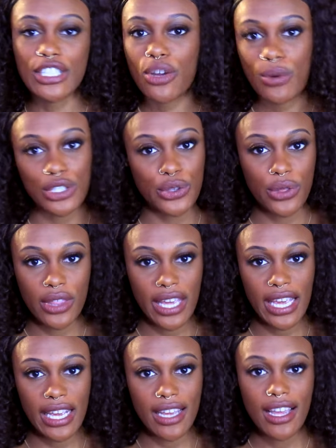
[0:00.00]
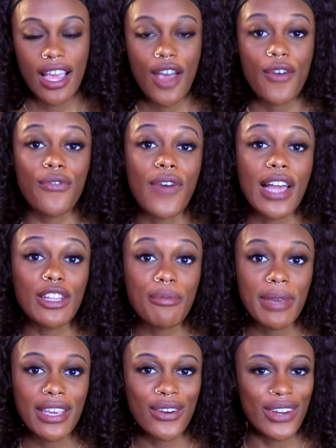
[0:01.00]
know what you think. Follow
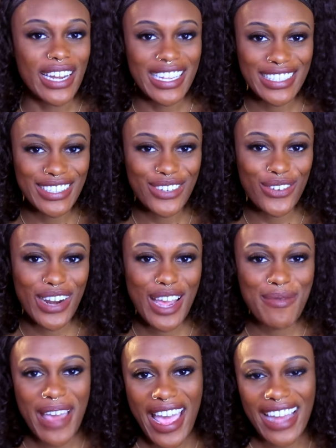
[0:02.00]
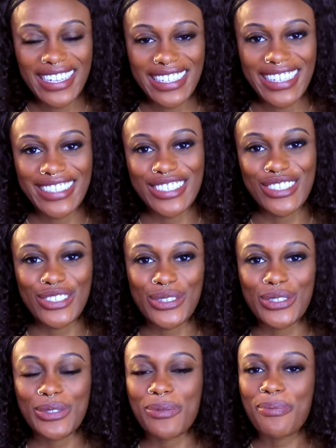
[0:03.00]
me on Instagram at It's
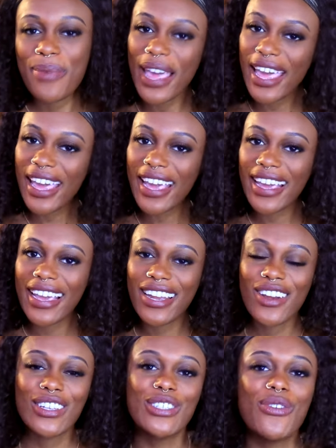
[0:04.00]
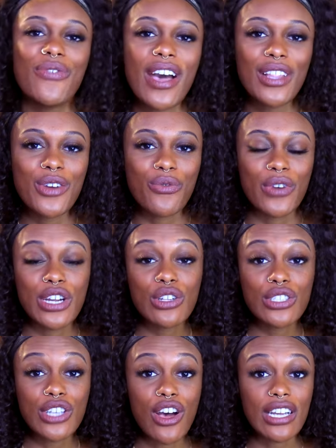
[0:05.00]
Juju Bae and also follow Real
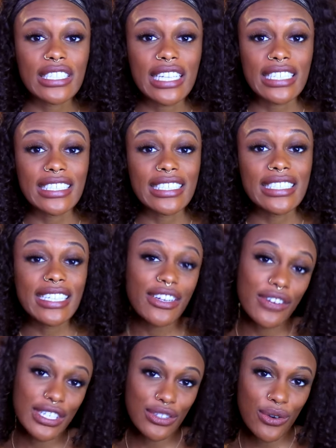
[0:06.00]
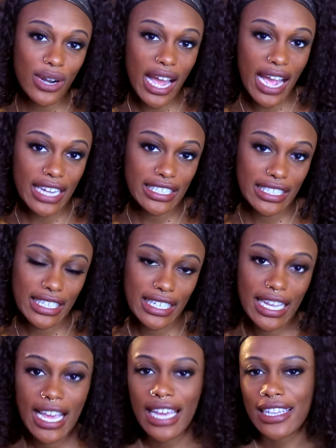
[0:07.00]
Talk Session Series on IG.
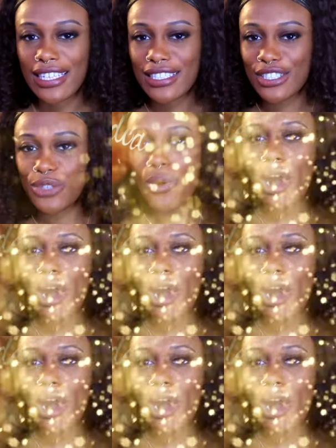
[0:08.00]
Listen to